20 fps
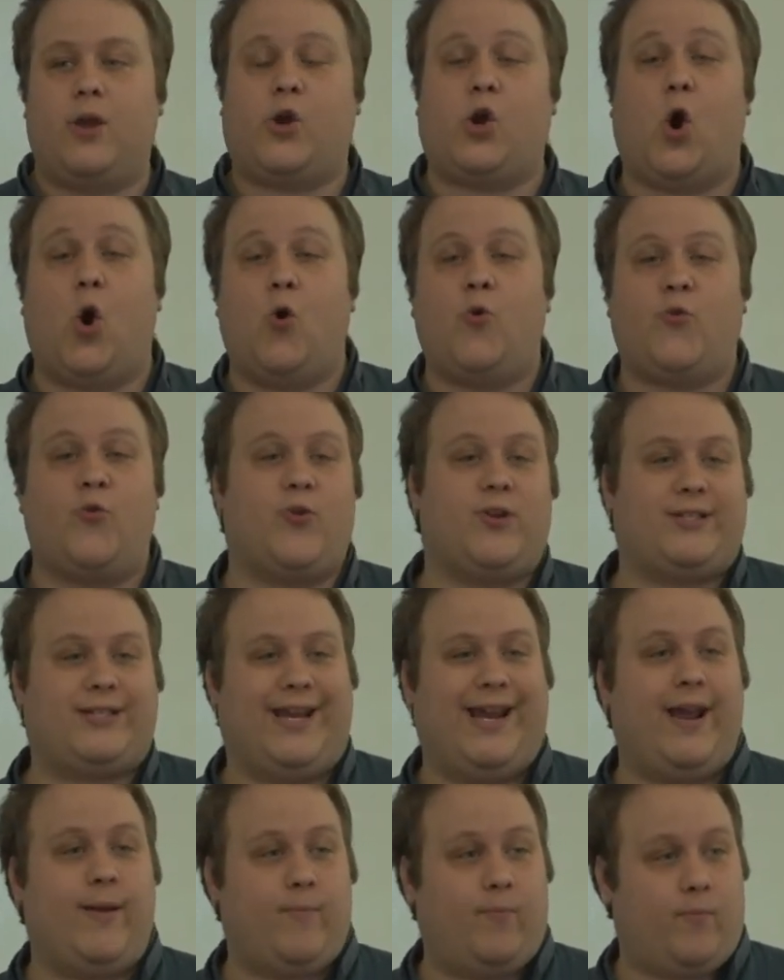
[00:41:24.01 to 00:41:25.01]
go through the
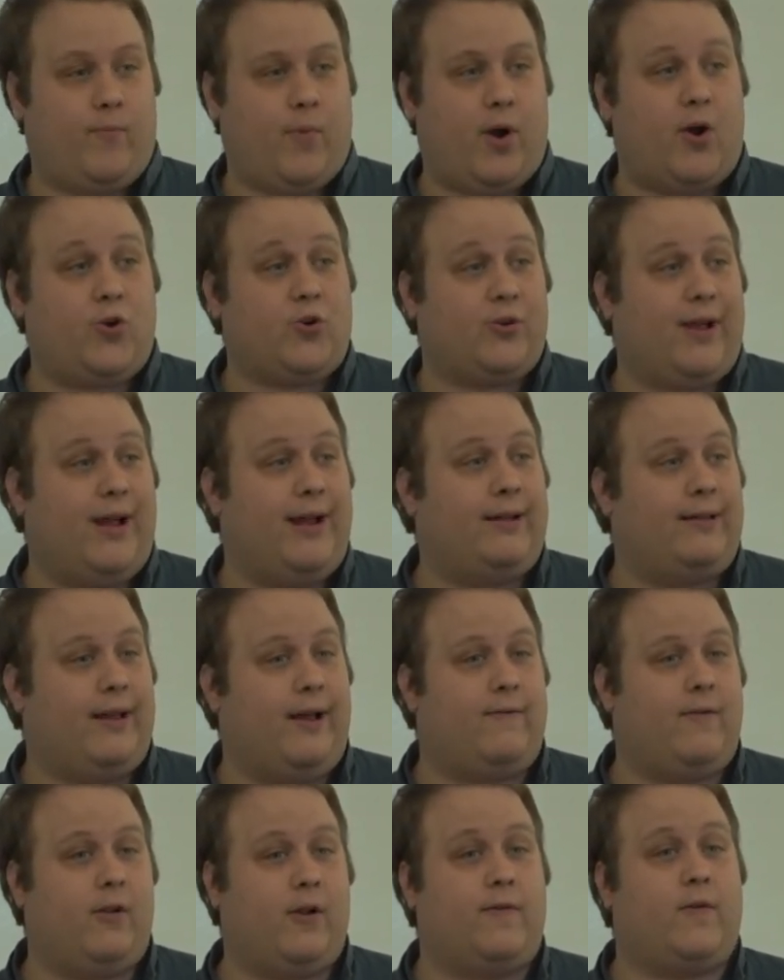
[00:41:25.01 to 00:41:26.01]
same underlying
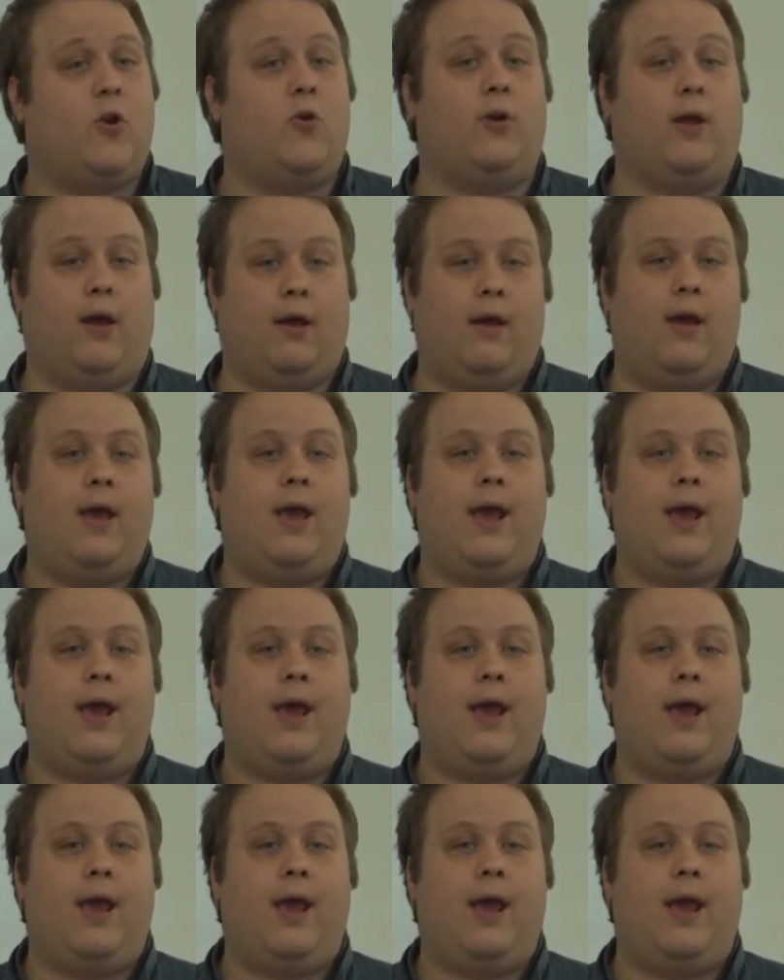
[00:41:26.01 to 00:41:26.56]
level of CUDA.